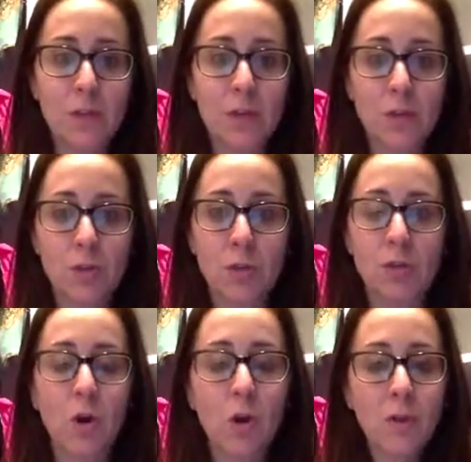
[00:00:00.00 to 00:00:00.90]
And so there's
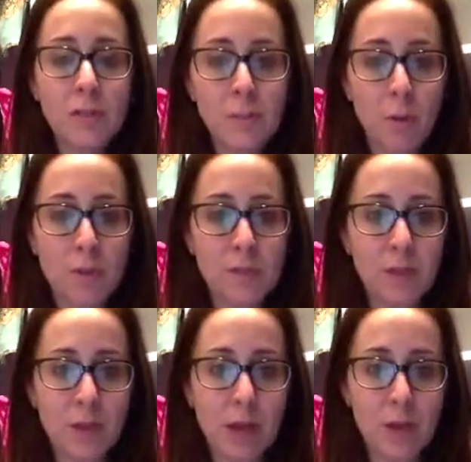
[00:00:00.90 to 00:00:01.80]
all these points of
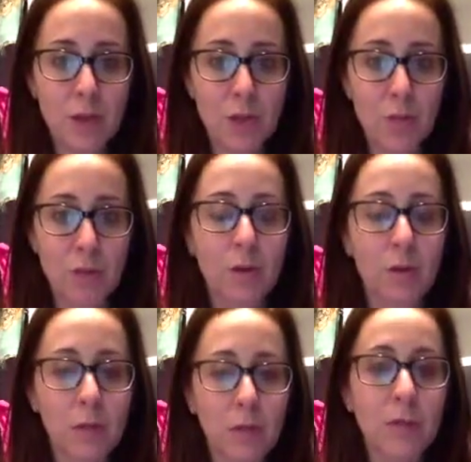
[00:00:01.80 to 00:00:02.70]
connection where you're
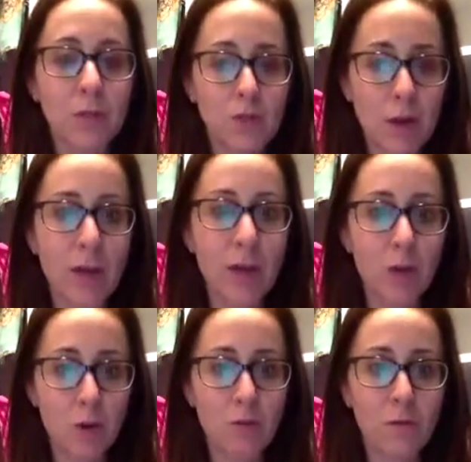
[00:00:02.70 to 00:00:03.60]
clearly striking a
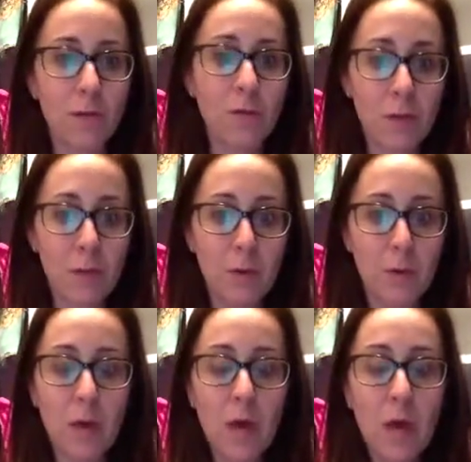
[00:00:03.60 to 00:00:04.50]
nerve with
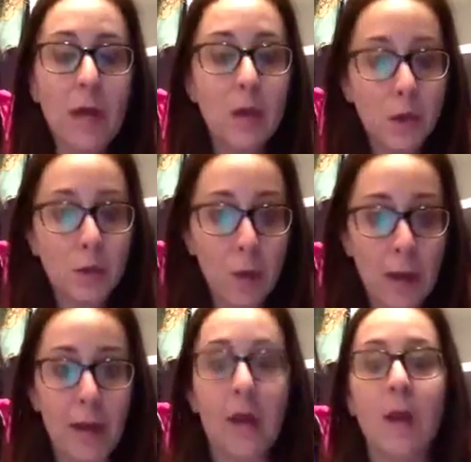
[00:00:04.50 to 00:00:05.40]
people in a good
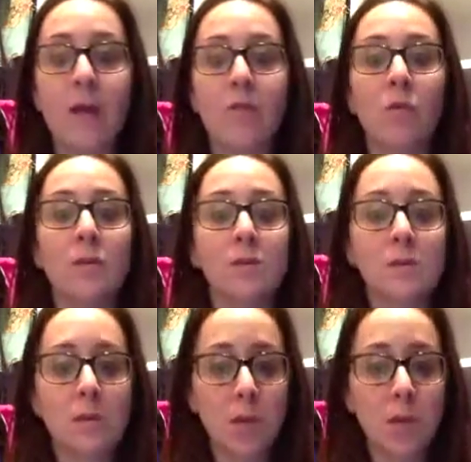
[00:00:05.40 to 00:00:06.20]
way, and everyone's